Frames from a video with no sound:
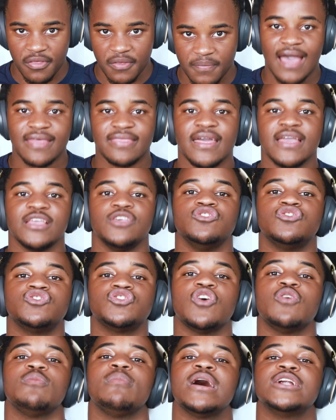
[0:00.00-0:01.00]
I thank you
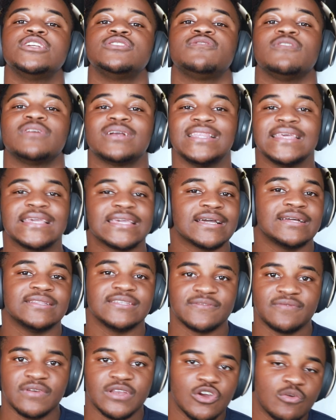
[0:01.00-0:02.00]
so much for clicking on
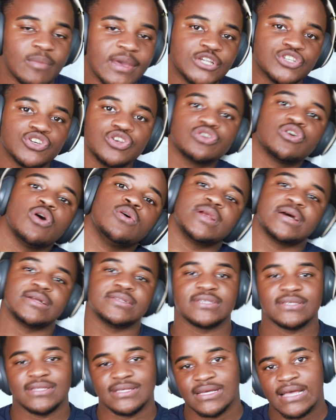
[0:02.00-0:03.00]
this video. Make sure you go
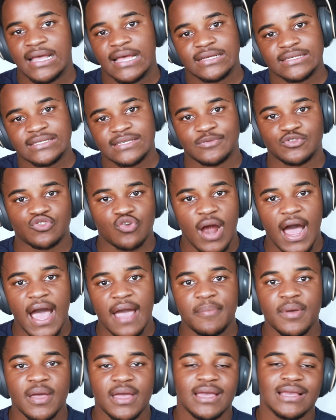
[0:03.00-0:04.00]
down to the
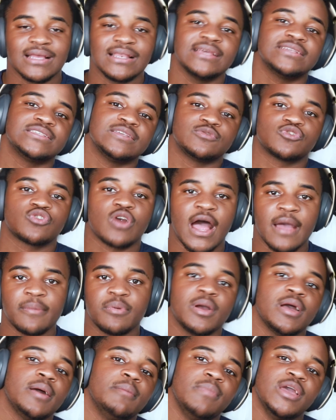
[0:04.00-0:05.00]
subscribe, click subscribe.
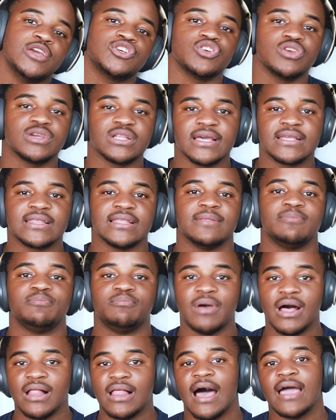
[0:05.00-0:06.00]
Make sure you click the
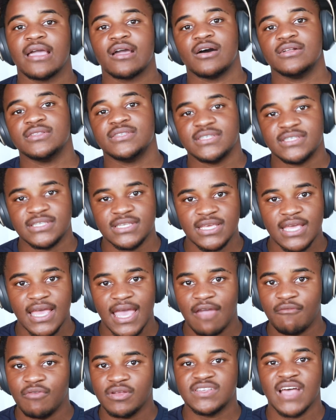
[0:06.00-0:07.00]
bell icon to see
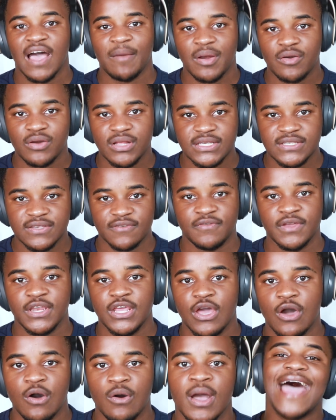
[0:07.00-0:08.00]
every time I release a
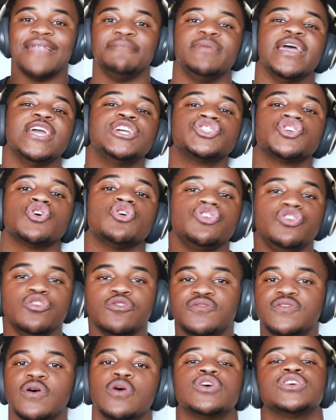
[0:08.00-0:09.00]
video, and make sure you
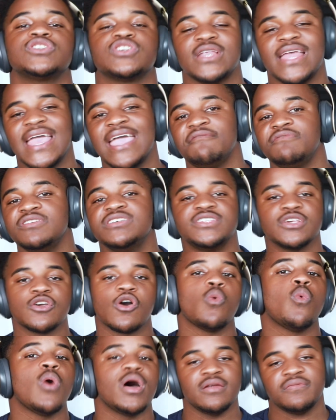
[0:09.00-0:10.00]
focus on every
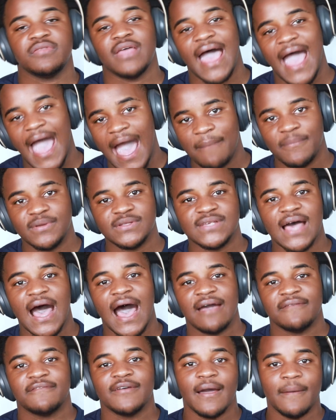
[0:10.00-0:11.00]
single one of the habits
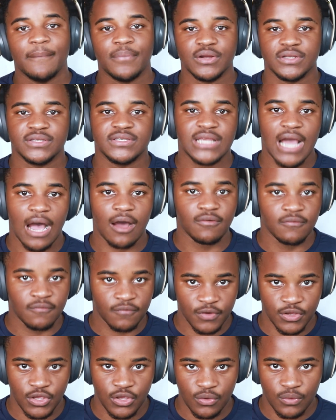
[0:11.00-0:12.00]
I've put down
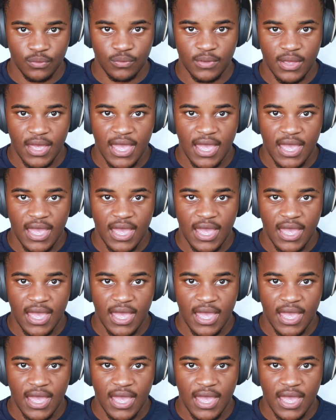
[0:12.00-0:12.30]
for you.